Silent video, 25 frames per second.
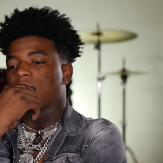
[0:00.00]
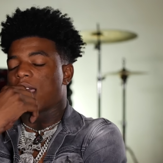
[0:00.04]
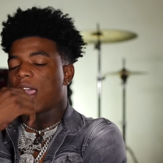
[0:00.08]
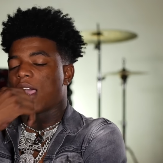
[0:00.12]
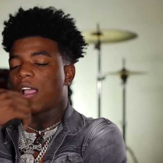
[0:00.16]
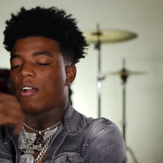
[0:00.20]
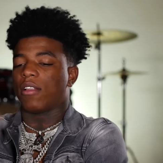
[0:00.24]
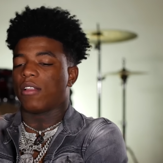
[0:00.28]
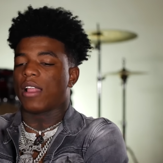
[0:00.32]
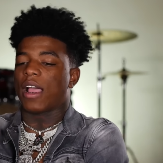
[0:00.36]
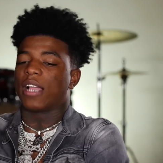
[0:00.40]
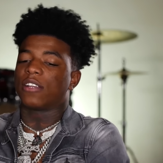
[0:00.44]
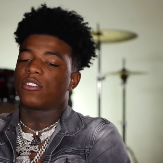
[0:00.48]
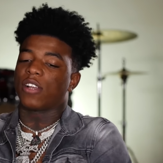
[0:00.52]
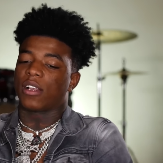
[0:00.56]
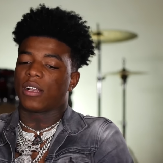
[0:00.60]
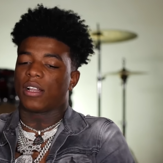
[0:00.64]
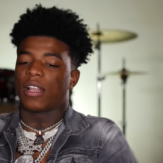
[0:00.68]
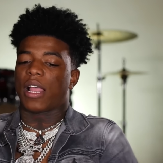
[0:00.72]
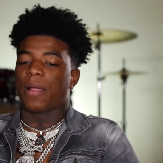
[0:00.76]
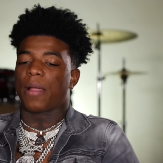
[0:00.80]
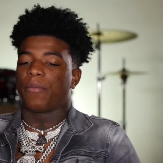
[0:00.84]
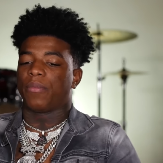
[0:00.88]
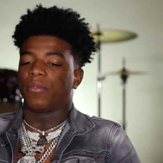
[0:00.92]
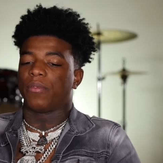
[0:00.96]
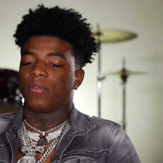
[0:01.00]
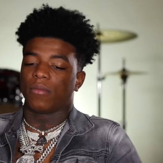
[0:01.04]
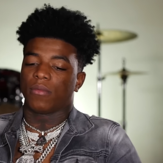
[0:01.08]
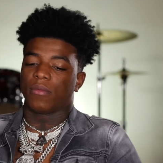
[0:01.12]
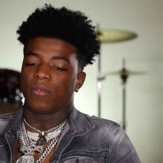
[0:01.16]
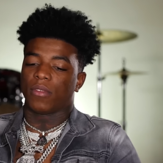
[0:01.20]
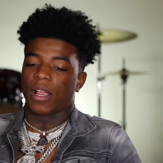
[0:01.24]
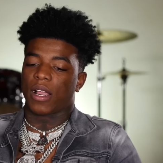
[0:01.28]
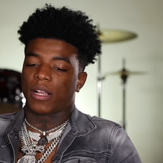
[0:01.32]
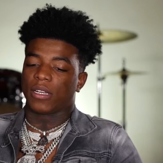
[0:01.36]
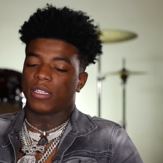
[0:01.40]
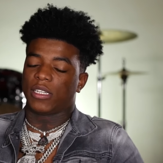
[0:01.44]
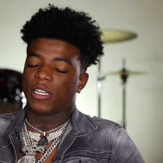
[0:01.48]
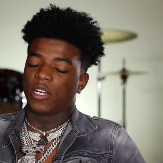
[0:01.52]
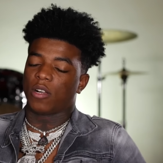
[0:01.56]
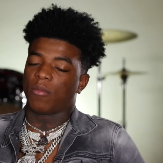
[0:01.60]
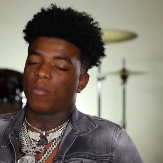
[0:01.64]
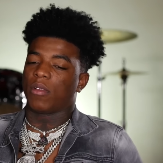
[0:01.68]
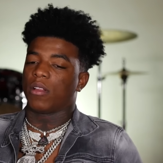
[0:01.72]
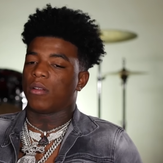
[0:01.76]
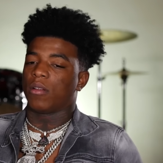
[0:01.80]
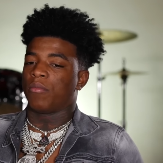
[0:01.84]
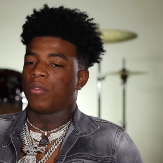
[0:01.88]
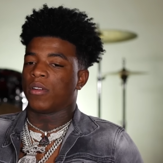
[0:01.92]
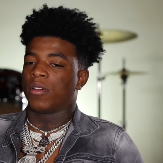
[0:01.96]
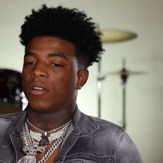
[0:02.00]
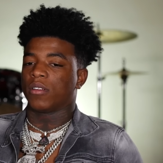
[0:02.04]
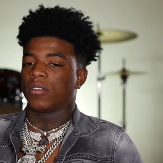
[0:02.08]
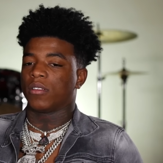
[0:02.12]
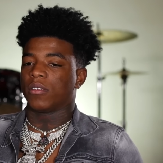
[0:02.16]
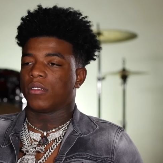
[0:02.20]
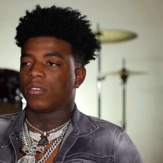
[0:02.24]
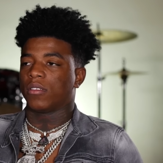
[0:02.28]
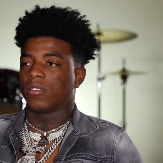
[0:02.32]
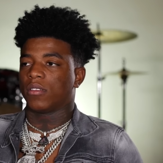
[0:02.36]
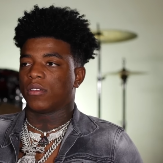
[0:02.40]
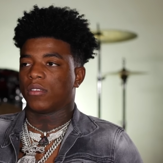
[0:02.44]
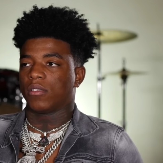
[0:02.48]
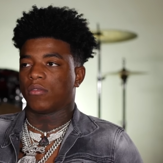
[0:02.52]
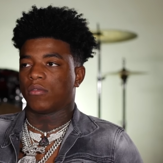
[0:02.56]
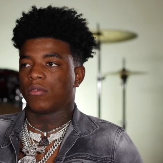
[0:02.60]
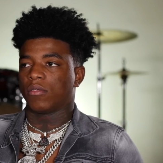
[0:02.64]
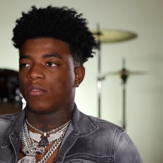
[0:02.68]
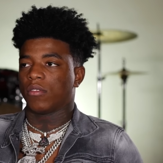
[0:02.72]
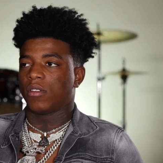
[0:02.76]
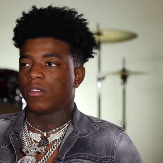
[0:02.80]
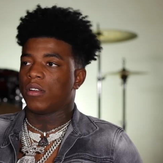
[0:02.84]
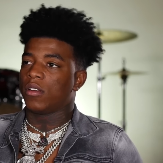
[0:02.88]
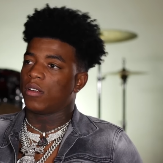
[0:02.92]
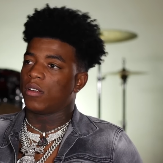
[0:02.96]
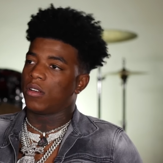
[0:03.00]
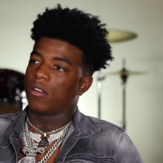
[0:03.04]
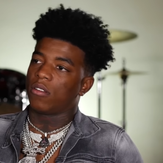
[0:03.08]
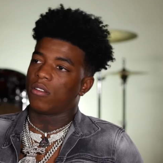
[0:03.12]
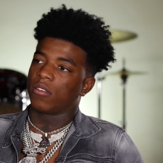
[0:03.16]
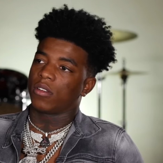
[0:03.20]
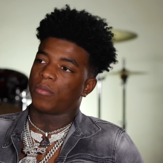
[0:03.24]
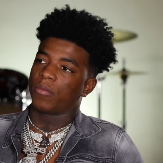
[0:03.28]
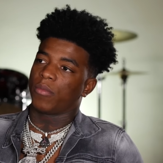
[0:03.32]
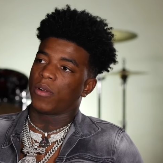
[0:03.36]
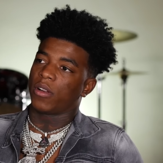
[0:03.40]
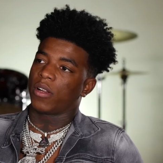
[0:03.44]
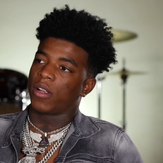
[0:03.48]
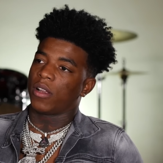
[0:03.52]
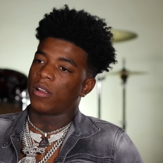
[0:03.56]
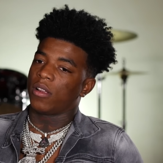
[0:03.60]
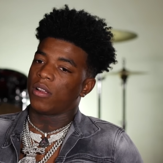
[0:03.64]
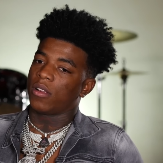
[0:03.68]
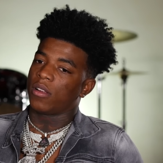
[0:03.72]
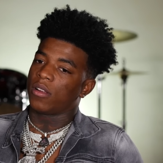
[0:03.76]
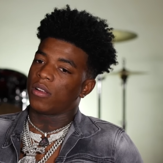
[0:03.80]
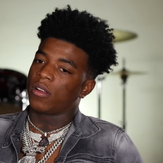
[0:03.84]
I ain't gonna lie, I tried to like shield my little brother, 23. It was his birthday.